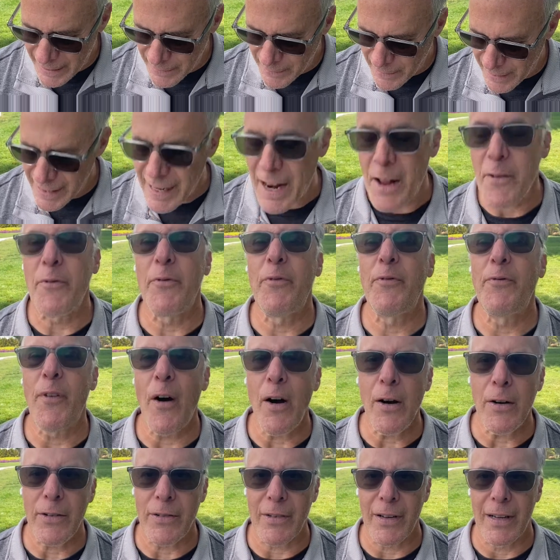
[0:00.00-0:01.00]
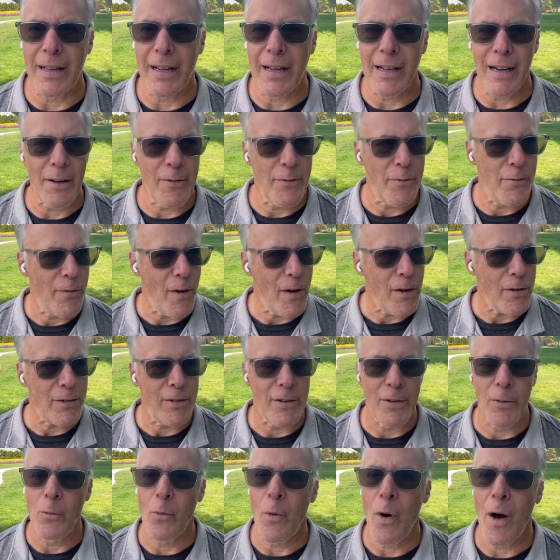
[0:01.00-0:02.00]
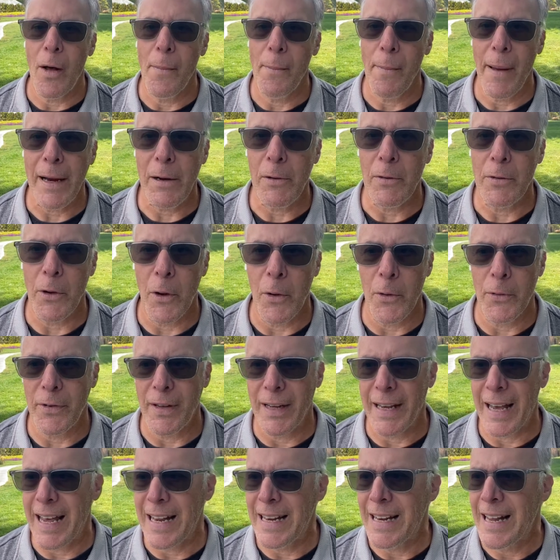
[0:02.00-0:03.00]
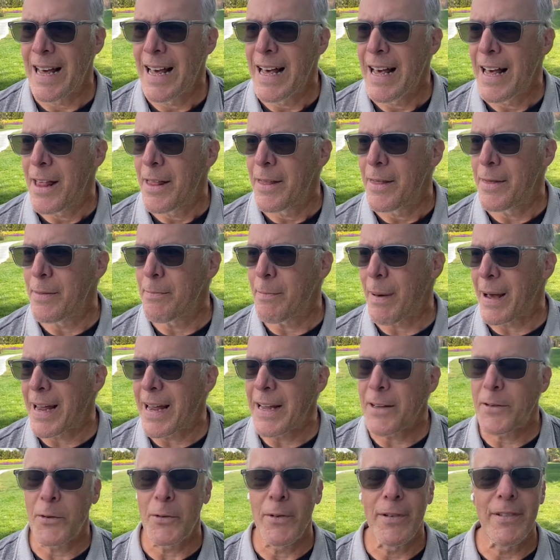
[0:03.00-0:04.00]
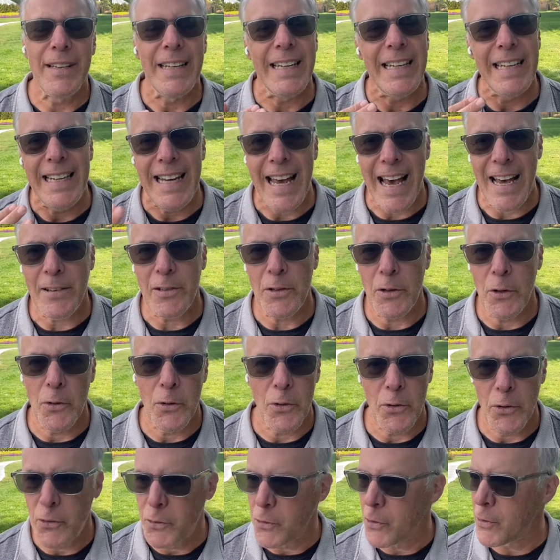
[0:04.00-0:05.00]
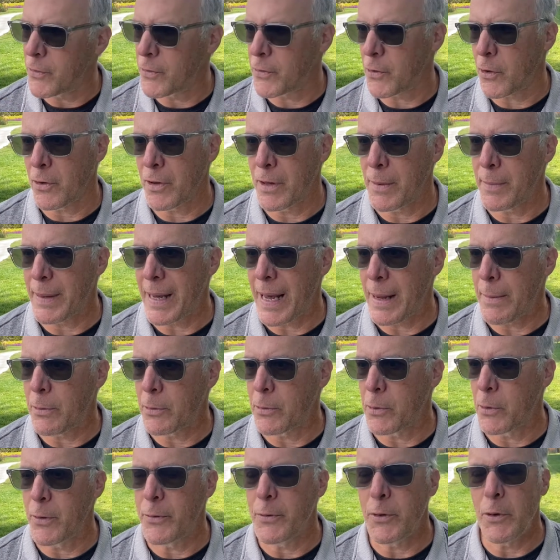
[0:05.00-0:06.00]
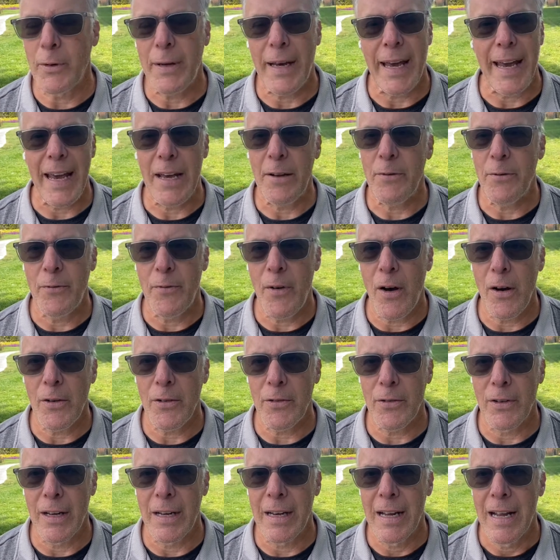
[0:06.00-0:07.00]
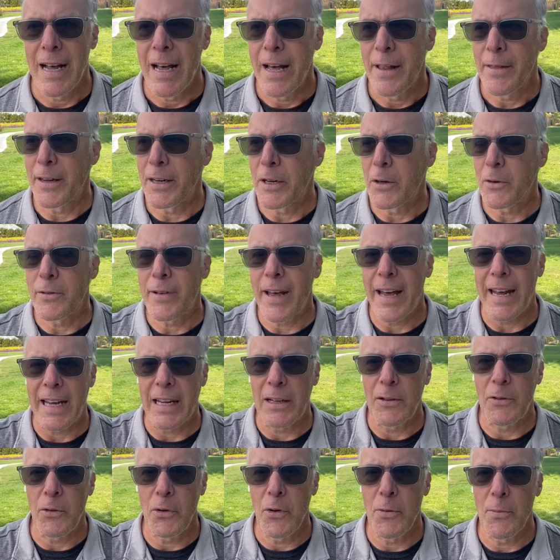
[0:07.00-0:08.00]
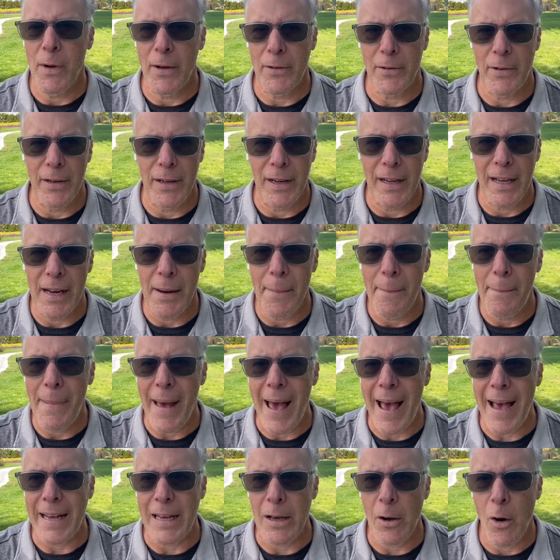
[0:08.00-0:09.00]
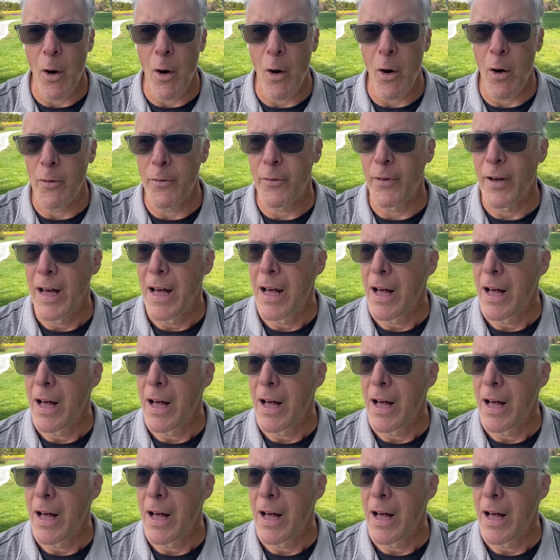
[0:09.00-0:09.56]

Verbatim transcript: is, can I function? Can I function while microdosing? And my answer is yes, you should certainly be able to. If you can't function, then you're taking too much and you got to back off.